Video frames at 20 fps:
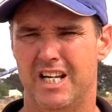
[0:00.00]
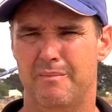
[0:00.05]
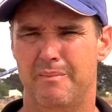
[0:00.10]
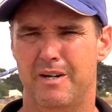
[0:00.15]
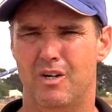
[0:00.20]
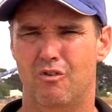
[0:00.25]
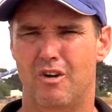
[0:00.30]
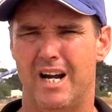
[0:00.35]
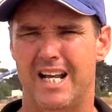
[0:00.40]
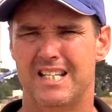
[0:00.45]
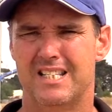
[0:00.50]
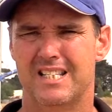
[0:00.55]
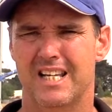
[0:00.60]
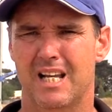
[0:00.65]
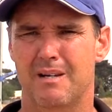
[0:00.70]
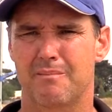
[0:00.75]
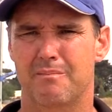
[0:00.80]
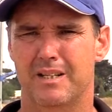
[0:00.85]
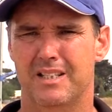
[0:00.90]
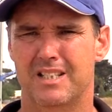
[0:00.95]
need a bit of
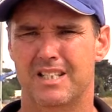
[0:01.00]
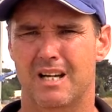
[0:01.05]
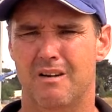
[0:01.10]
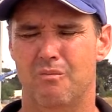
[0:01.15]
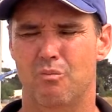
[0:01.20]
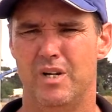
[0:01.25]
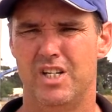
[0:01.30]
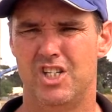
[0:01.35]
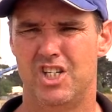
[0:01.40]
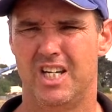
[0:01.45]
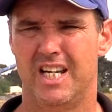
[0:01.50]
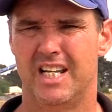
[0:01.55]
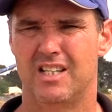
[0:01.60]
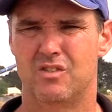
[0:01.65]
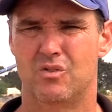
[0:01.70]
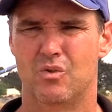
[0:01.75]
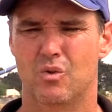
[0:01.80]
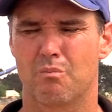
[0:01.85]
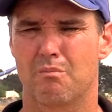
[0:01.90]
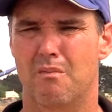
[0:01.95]
racing, but when she
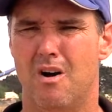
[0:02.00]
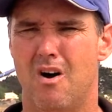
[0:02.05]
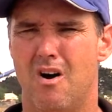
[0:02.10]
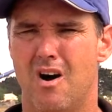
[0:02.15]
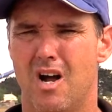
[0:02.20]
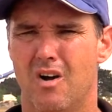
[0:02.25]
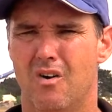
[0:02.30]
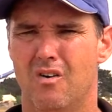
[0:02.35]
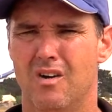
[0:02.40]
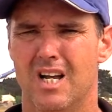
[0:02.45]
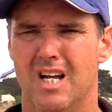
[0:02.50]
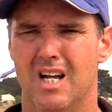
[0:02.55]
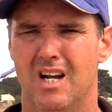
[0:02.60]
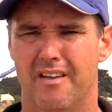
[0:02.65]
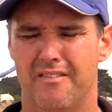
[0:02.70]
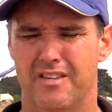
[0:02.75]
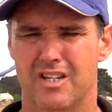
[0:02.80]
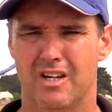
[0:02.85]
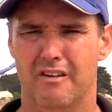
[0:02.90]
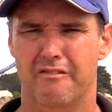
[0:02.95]
gets to a mile,
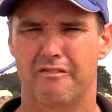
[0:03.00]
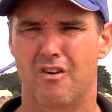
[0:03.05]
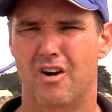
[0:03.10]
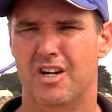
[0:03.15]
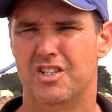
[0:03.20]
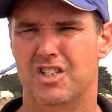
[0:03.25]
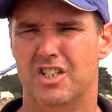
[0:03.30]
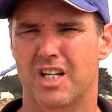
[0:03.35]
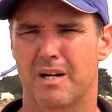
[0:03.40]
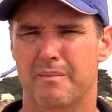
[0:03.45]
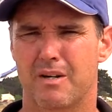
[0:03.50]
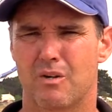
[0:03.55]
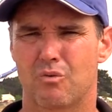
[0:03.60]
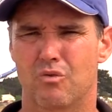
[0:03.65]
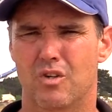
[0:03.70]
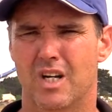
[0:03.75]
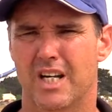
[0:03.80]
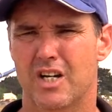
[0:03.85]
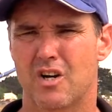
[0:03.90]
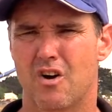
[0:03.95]
I think you'll find she's going to be a
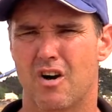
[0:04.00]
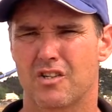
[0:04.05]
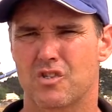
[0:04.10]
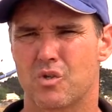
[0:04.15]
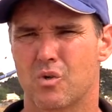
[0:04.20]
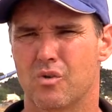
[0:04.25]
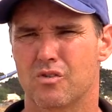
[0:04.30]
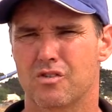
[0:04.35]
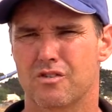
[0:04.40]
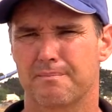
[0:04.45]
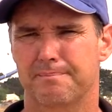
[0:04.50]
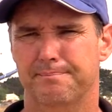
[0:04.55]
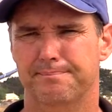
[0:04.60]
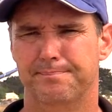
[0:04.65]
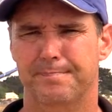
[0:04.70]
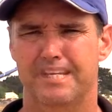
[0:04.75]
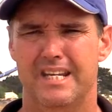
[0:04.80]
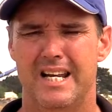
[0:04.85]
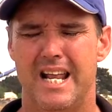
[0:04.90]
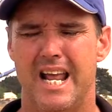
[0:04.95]
really nice horse.
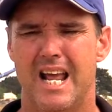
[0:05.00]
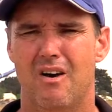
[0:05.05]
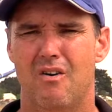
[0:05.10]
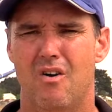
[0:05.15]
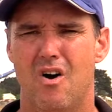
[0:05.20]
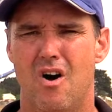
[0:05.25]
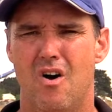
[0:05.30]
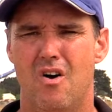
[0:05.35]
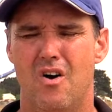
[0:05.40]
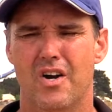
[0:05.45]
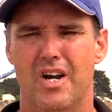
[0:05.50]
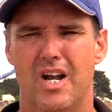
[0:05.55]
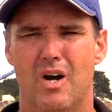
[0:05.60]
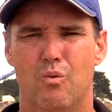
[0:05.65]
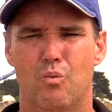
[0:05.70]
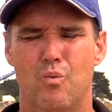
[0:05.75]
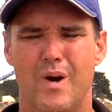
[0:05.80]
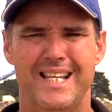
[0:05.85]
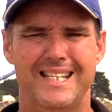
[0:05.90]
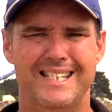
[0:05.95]
Now, on
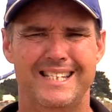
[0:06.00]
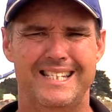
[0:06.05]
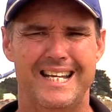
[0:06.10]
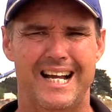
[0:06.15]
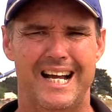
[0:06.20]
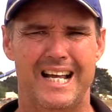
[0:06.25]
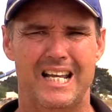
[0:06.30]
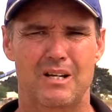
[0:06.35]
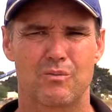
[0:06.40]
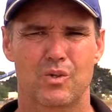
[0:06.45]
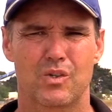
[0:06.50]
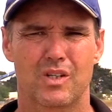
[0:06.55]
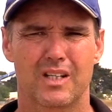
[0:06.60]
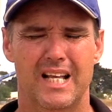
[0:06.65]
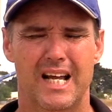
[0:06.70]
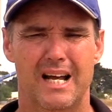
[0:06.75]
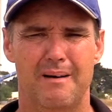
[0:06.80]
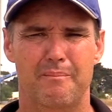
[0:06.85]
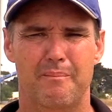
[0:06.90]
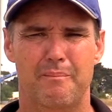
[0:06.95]
Wednesday, we'll
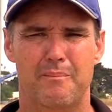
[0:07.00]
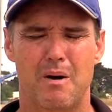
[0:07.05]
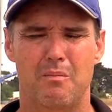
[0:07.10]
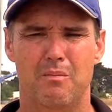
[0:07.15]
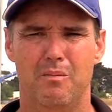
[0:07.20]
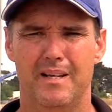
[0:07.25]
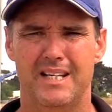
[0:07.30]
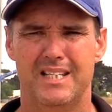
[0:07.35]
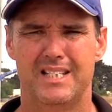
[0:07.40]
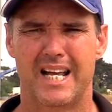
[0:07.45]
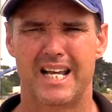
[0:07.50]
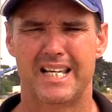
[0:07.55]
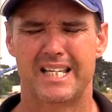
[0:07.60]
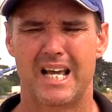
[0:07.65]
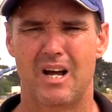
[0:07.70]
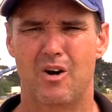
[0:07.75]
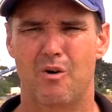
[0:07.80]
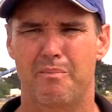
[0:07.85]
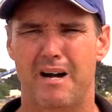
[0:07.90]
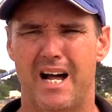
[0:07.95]
probably take
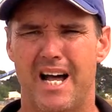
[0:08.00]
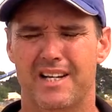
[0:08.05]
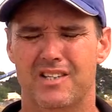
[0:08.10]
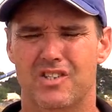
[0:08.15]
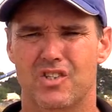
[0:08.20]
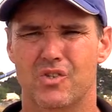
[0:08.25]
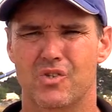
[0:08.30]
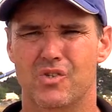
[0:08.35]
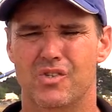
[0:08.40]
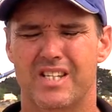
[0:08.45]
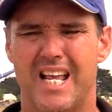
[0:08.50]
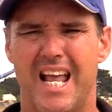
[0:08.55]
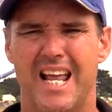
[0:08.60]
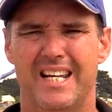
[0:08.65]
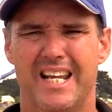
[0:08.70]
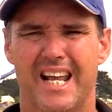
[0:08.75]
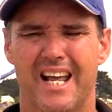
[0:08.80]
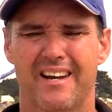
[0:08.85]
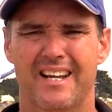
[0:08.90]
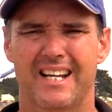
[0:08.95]
Kawabata to
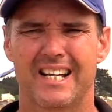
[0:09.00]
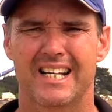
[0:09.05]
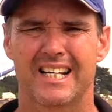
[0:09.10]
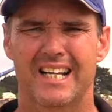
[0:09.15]
Sandown.